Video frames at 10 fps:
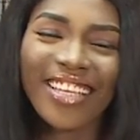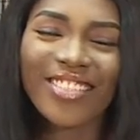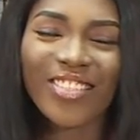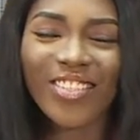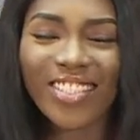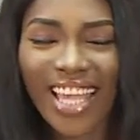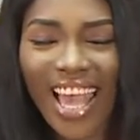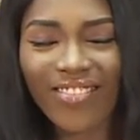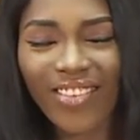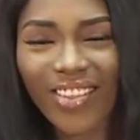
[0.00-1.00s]
It's so good to
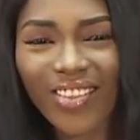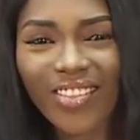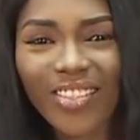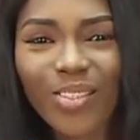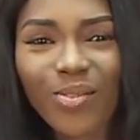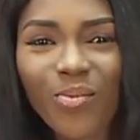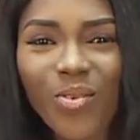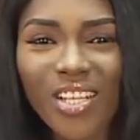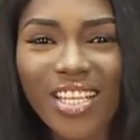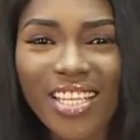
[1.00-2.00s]
have you this
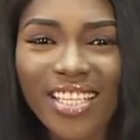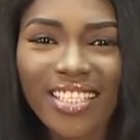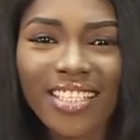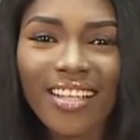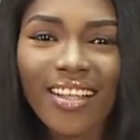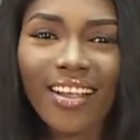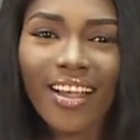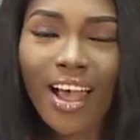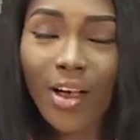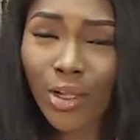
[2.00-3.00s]
morning.
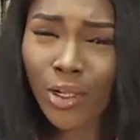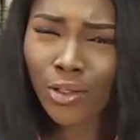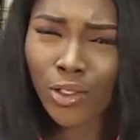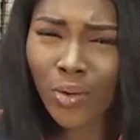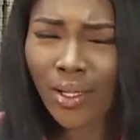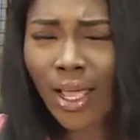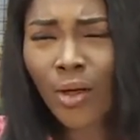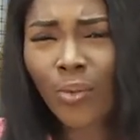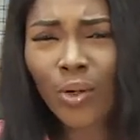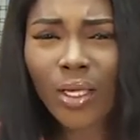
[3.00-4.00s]
How are you doing? I
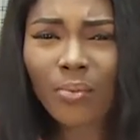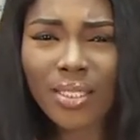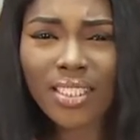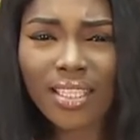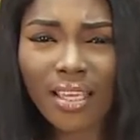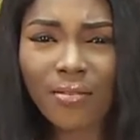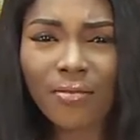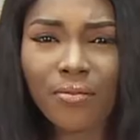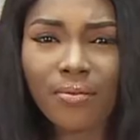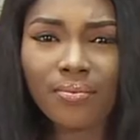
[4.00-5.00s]
hope you're keeping
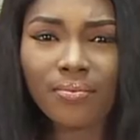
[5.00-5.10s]
safe.